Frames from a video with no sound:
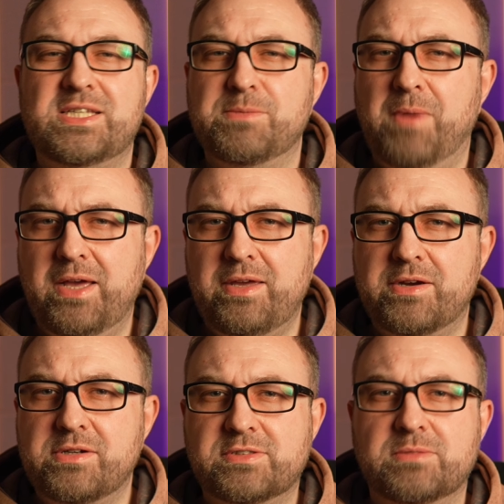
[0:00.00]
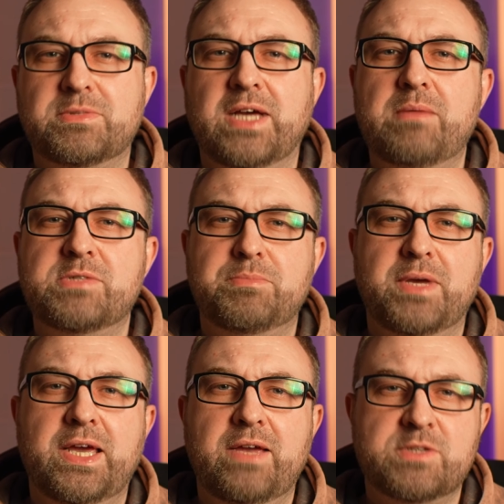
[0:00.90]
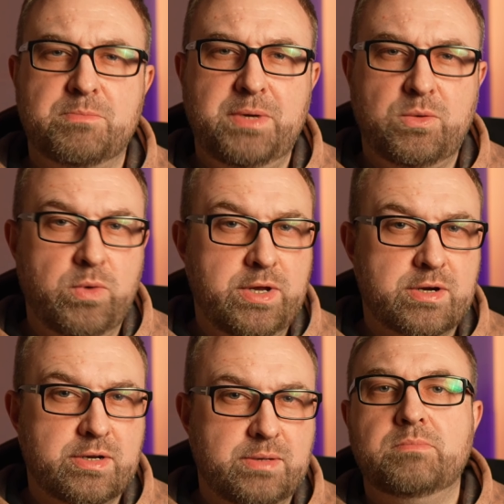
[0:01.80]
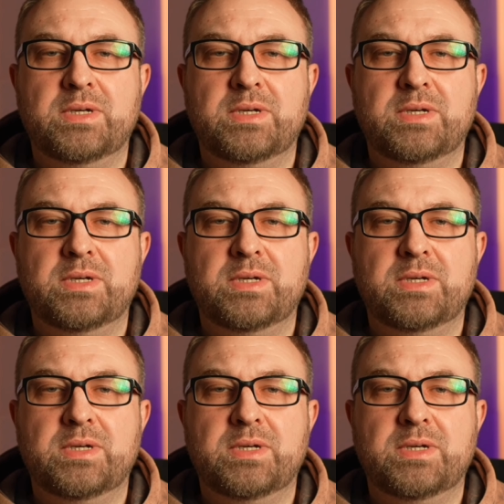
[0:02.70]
To my ears, sometimes it behaves a bit weird,